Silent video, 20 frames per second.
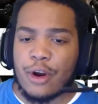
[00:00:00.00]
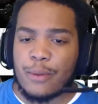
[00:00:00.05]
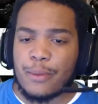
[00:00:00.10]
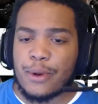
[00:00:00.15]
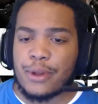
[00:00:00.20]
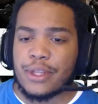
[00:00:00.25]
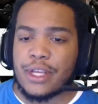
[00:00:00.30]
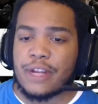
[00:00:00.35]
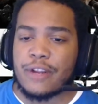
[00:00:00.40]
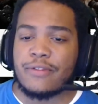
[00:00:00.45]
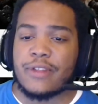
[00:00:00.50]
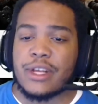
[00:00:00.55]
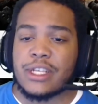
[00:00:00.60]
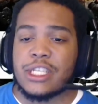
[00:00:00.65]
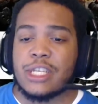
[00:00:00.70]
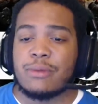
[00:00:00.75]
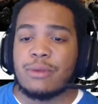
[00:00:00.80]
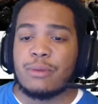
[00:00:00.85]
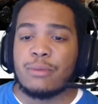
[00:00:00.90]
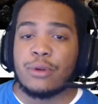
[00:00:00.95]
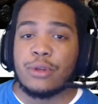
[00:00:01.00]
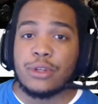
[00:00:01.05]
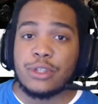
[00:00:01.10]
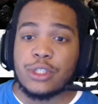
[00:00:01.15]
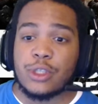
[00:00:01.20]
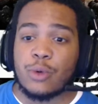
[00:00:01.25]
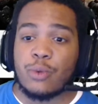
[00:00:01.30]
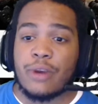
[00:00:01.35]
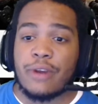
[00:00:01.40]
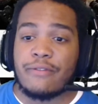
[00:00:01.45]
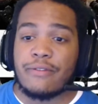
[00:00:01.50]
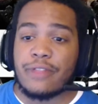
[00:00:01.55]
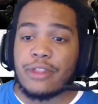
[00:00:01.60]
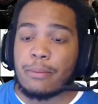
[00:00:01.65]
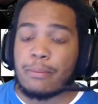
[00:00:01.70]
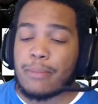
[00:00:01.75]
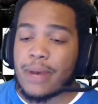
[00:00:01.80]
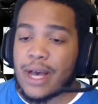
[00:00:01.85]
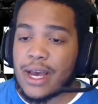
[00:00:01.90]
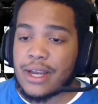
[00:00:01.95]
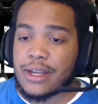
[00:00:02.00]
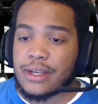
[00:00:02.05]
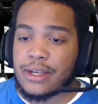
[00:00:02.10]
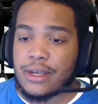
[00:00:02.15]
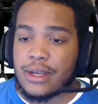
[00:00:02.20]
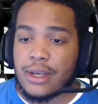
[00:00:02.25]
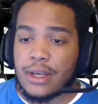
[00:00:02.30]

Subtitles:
deflects enemy bullets away from the body.